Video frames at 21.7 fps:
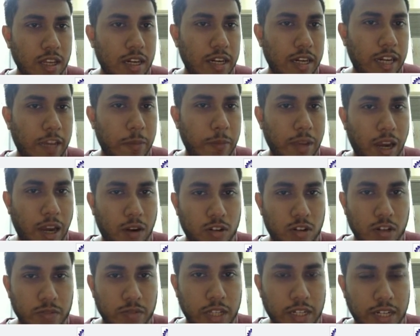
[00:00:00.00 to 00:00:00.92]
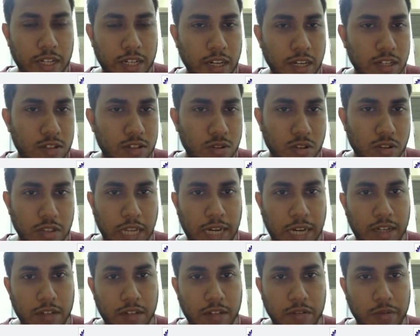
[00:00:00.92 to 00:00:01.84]
take me out of the grid. So
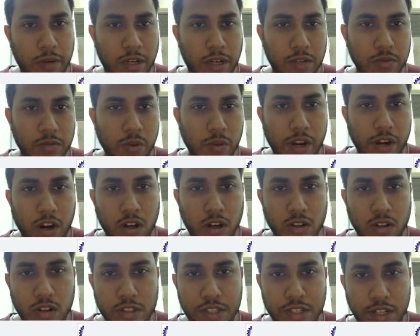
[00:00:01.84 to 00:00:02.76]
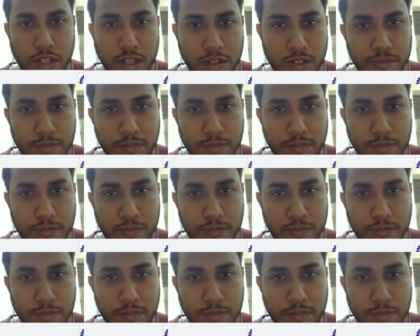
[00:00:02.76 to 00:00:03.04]
that one we will not consider.